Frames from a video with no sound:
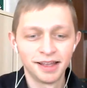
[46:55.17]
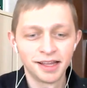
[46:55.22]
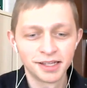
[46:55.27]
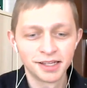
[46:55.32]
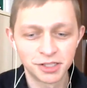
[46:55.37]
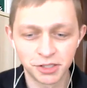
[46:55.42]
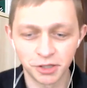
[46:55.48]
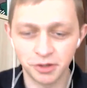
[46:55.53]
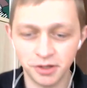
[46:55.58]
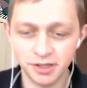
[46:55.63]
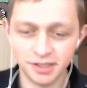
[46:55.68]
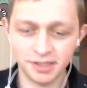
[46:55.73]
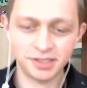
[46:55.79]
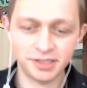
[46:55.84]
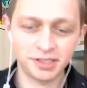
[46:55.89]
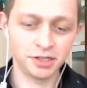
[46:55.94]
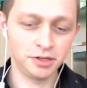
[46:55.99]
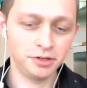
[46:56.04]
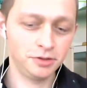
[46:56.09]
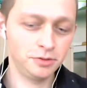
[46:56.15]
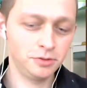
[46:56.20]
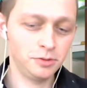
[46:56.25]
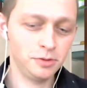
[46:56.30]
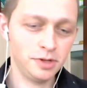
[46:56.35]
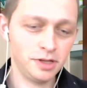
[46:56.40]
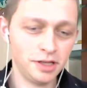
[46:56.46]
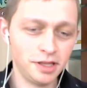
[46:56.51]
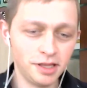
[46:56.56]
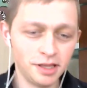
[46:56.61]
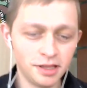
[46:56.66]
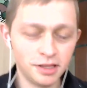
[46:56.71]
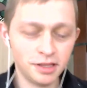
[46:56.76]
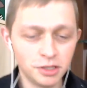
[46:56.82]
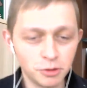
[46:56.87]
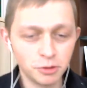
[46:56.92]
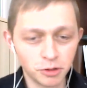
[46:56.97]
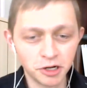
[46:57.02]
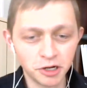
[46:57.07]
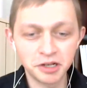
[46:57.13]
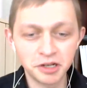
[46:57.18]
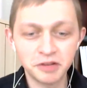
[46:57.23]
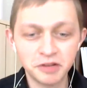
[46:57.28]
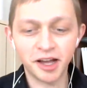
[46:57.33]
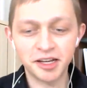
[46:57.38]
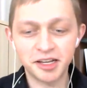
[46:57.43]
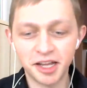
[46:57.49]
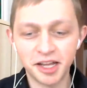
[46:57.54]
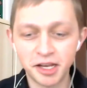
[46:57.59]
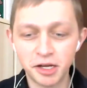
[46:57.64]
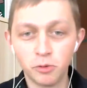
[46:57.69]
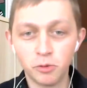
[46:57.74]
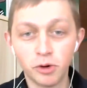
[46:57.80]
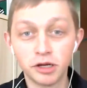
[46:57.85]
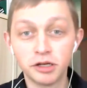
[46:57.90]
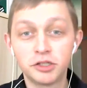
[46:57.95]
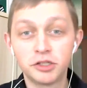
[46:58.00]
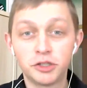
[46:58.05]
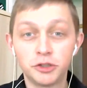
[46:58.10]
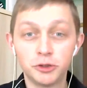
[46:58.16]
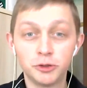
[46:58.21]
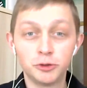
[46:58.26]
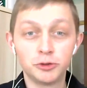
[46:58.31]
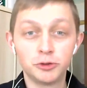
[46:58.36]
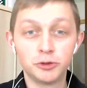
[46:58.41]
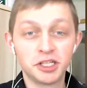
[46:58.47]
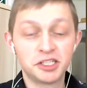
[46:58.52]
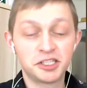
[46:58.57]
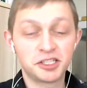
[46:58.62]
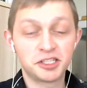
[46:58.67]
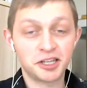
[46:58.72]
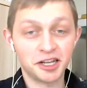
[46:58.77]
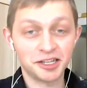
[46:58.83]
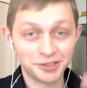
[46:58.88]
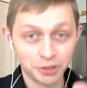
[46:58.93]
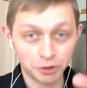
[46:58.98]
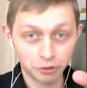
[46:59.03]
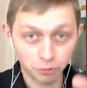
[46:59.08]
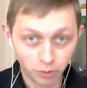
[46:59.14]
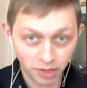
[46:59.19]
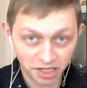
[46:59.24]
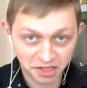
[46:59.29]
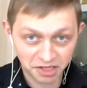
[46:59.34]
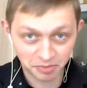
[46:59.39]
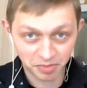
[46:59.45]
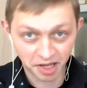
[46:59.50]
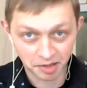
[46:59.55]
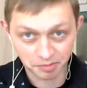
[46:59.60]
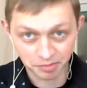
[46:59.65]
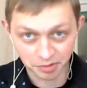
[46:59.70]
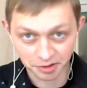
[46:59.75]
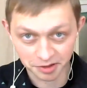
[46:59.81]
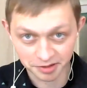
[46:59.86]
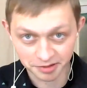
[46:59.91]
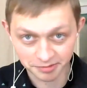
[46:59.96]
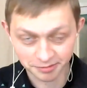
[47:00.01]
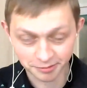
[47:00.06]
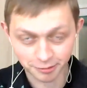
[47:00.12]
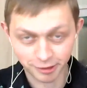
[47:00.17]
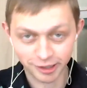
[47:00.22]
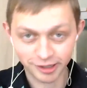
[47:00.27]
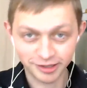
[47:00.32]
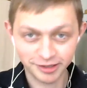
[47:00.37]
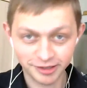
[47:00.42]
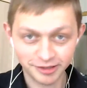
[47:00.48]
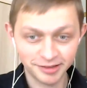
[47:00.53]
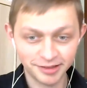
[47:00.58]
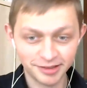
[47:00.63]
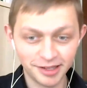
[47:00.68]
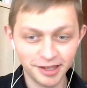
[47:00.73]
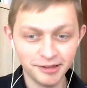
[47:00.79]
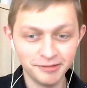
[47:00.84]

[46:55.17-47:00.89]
So you want to invite anyone to discuss your white paper, right?